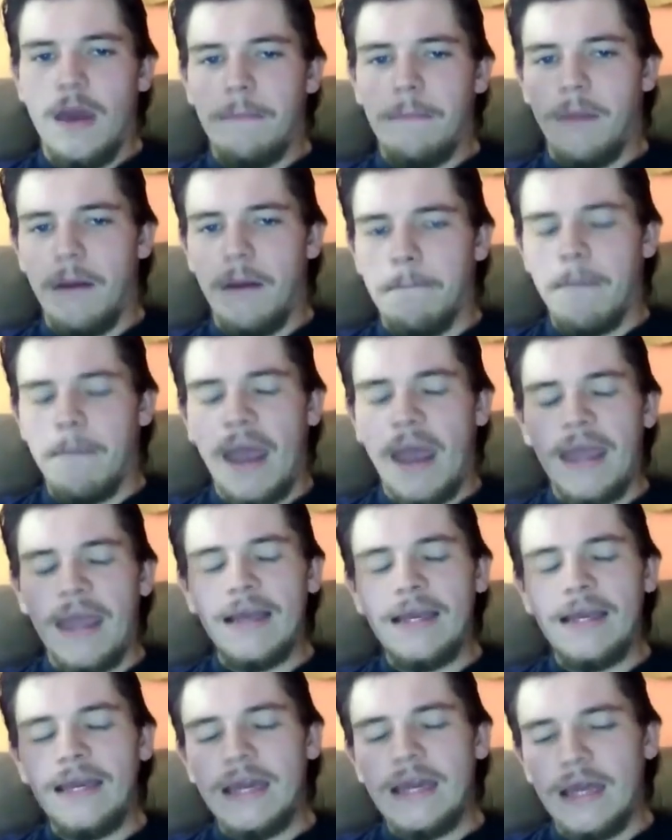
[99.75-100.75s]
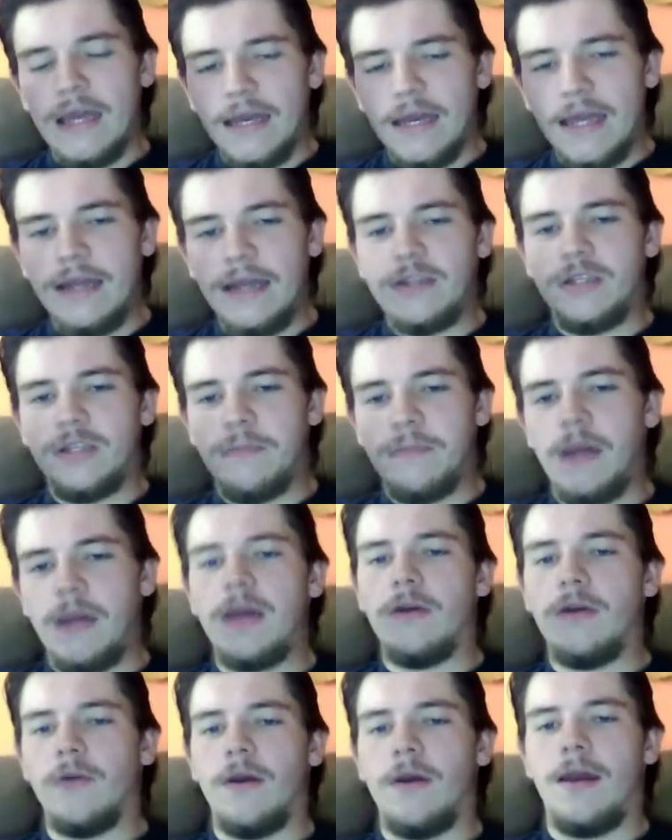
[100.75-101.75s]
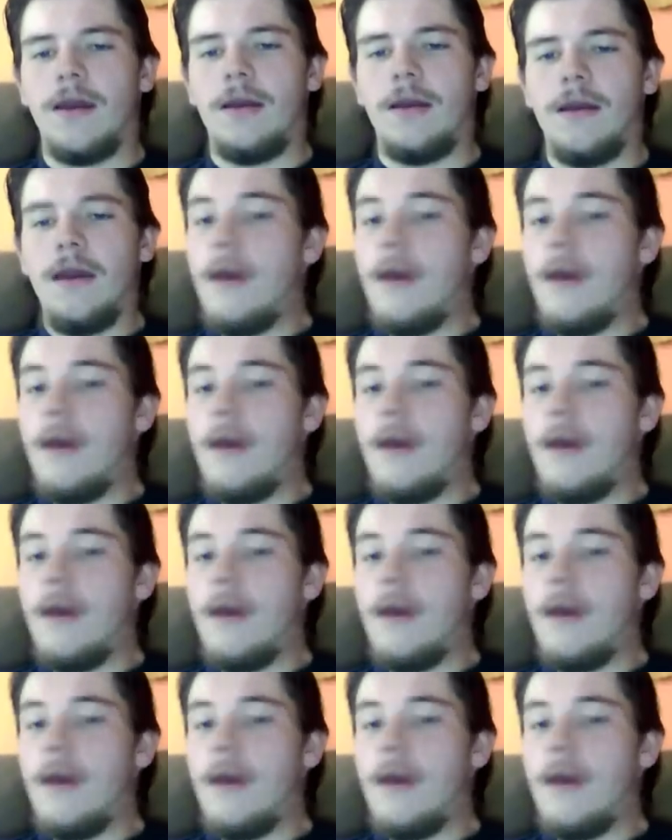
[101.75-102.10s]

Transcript: but mainly it needs to be green.